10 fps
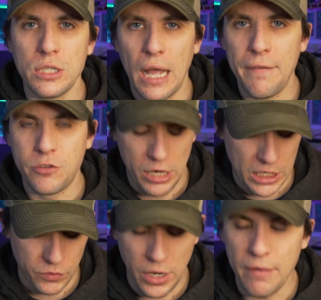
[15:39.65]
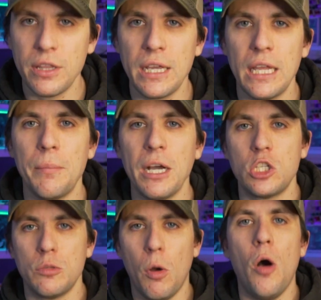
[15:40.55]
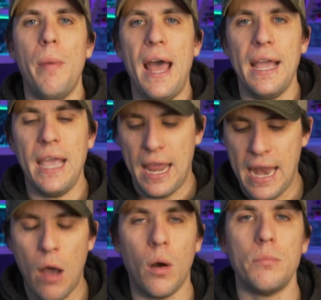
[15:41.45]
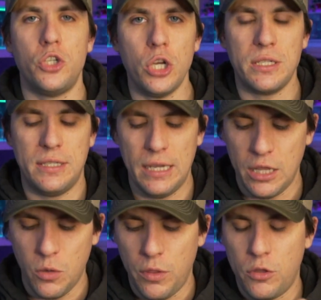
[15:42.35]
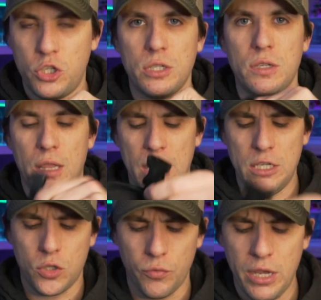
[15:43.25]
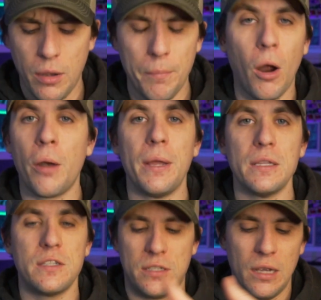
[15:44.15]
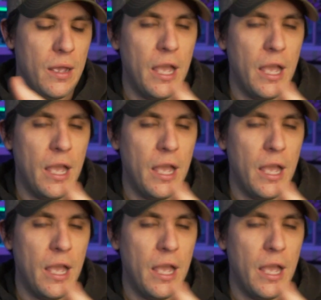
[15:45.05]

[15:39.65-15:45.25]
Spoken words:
I've transferred everything into my small bag, and now I'm just dealing with just these 3 compartments.